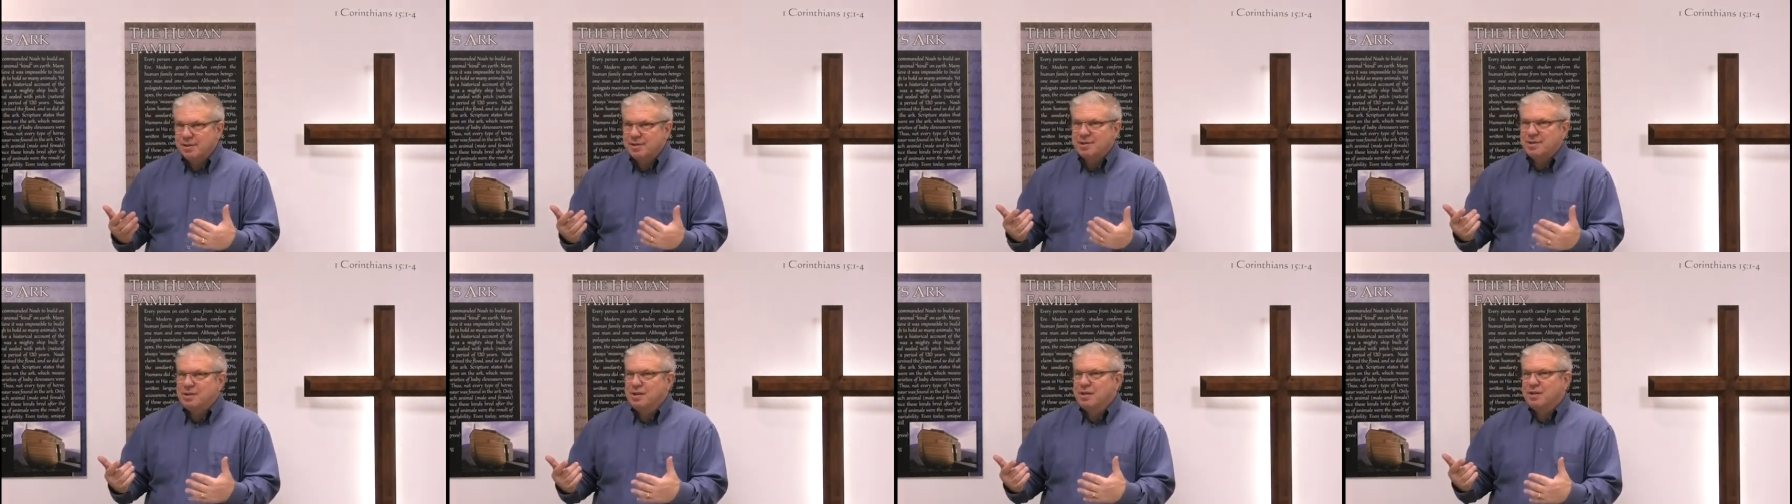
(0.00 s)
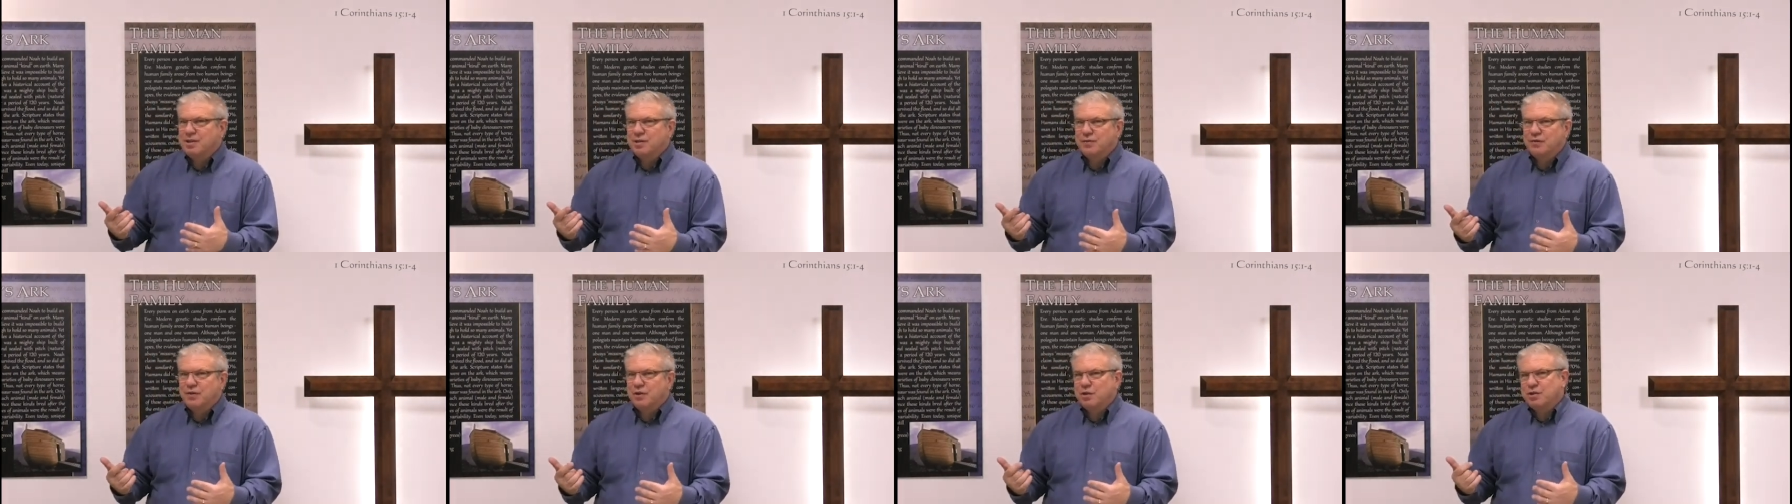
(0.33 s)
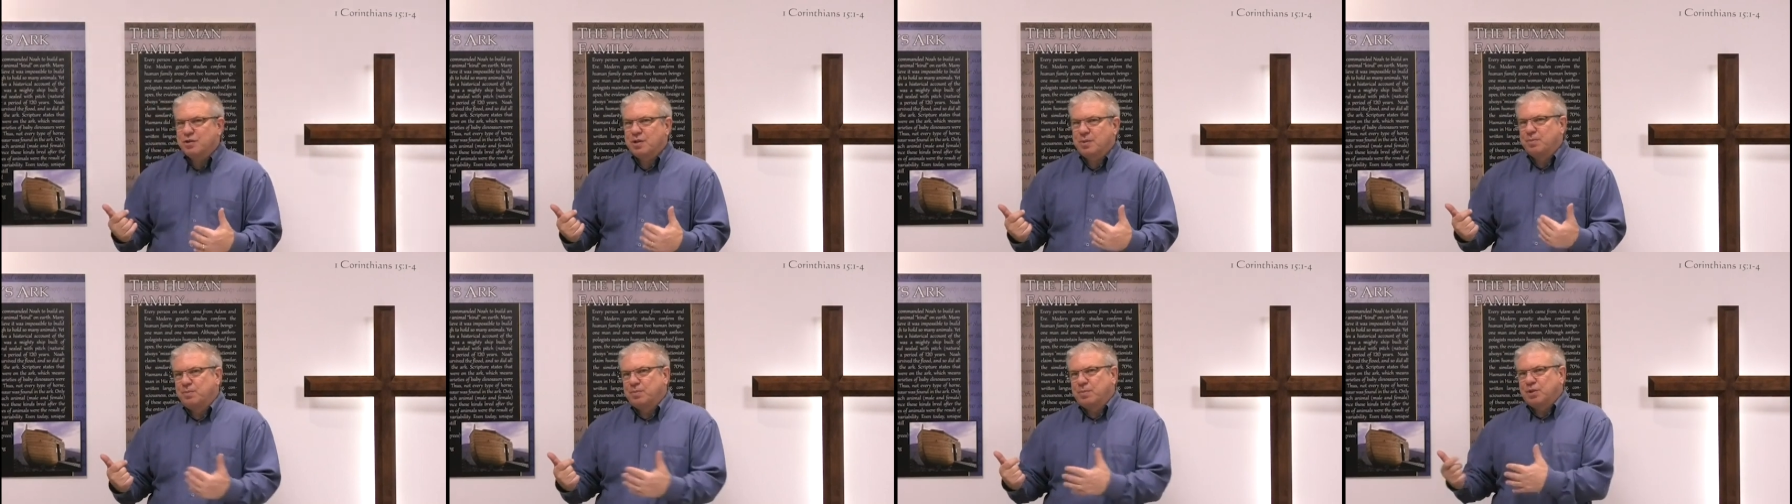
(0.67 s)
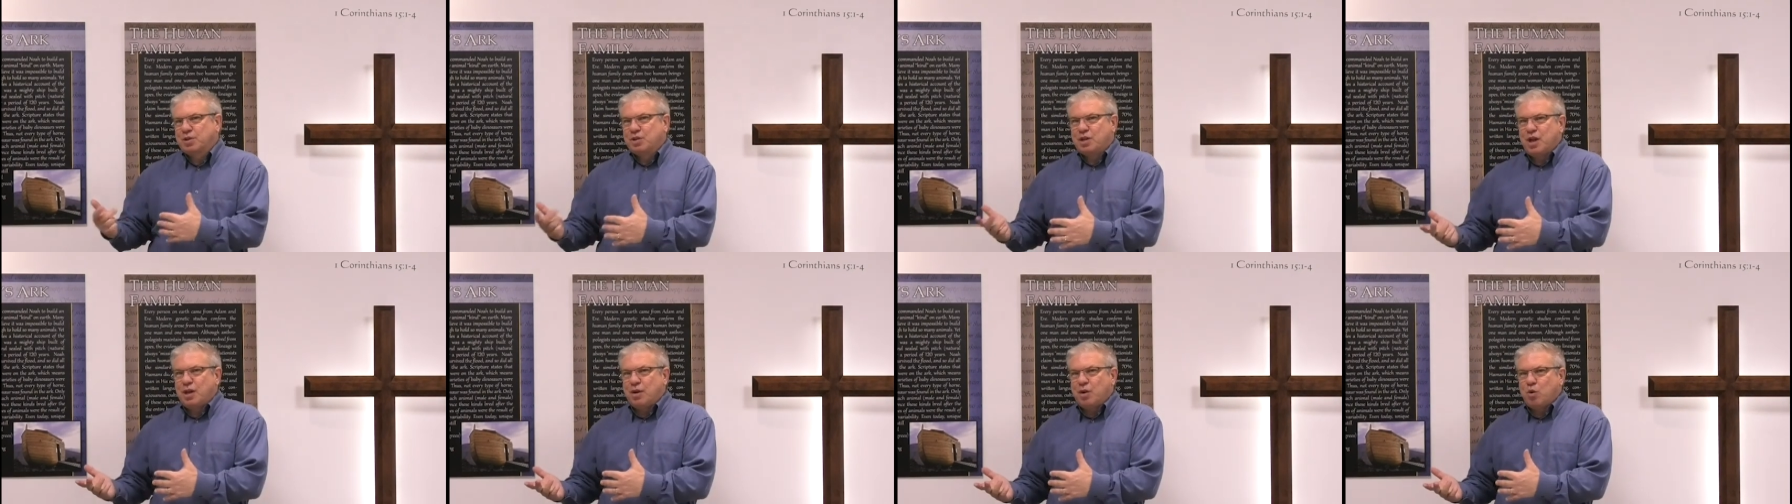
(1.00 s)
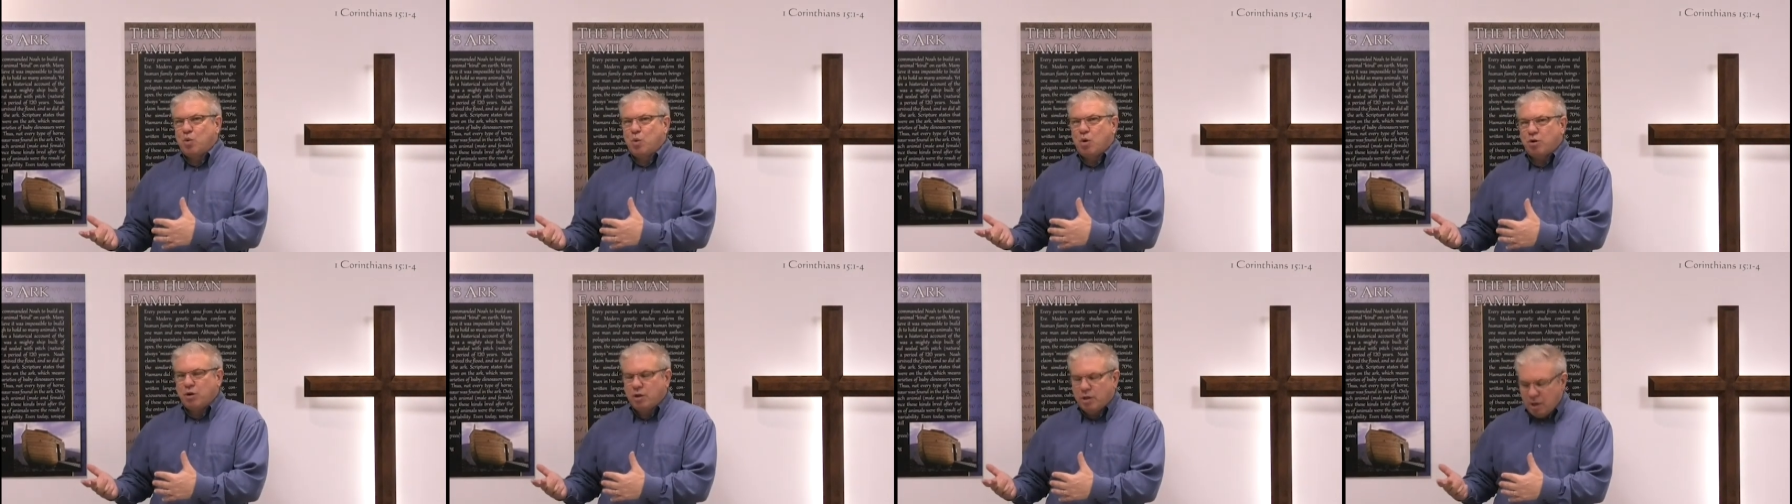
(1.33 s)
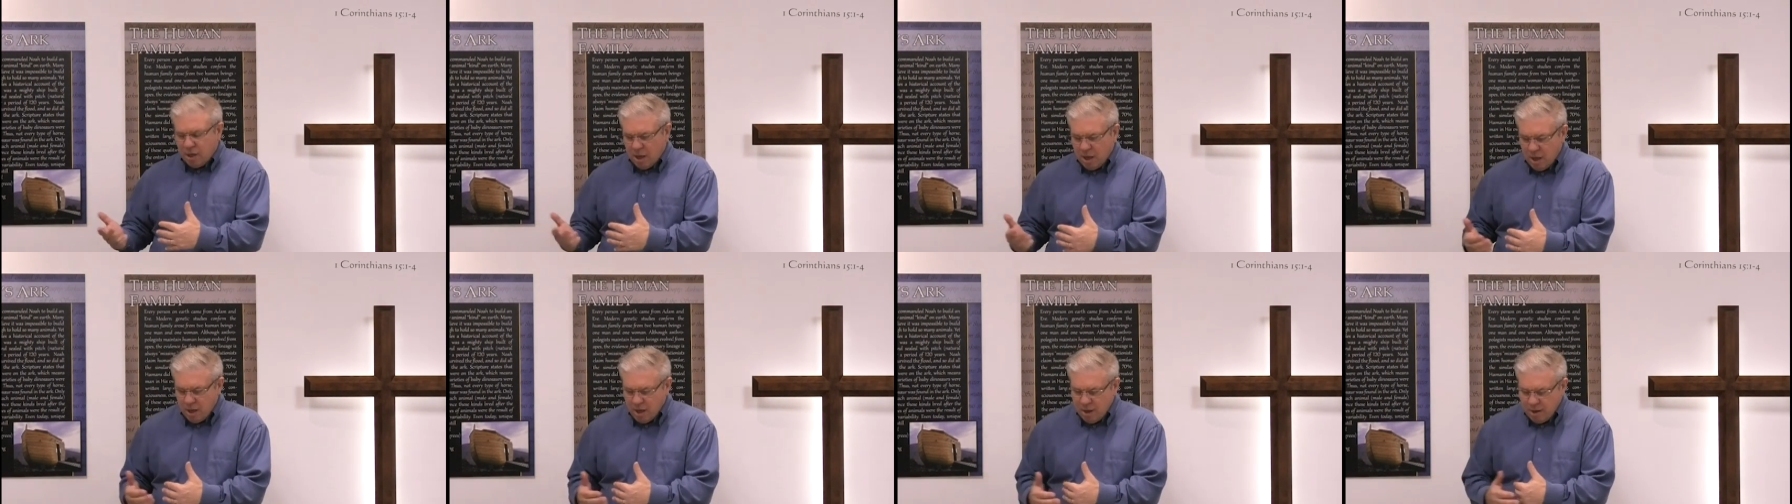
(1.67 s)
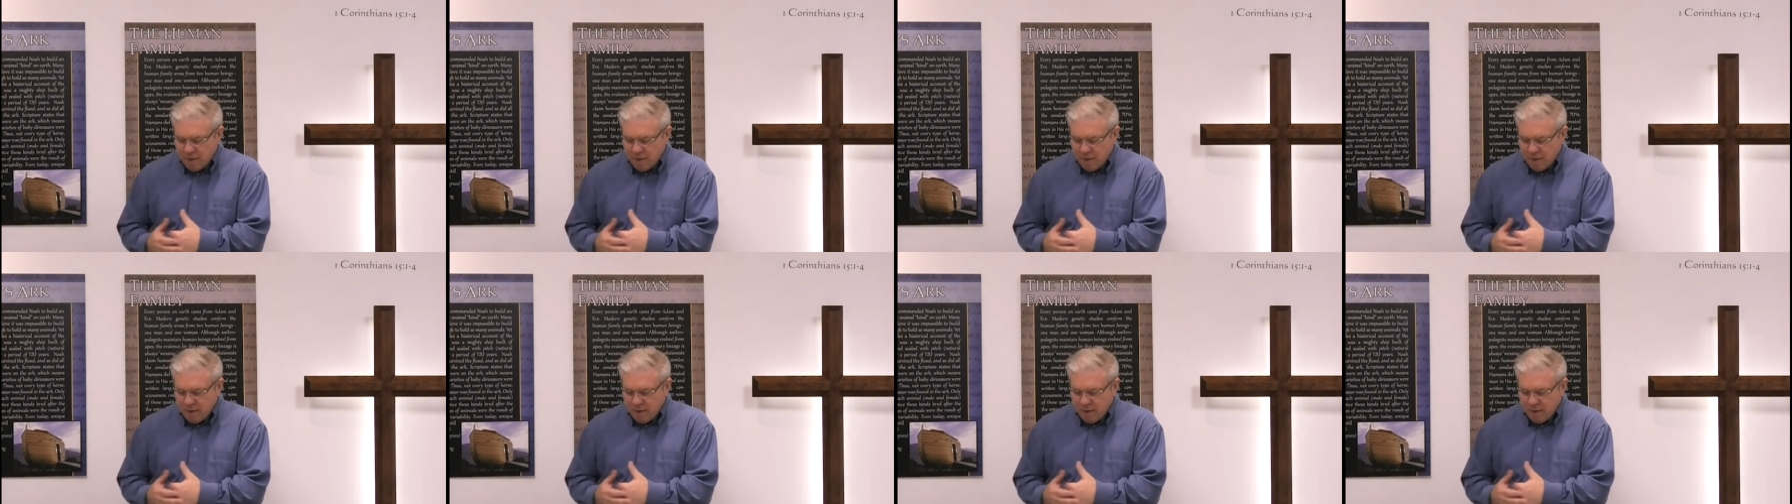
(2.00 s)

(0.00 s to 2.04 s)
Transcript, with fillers: Listen to this verse. I'm just going to quote it.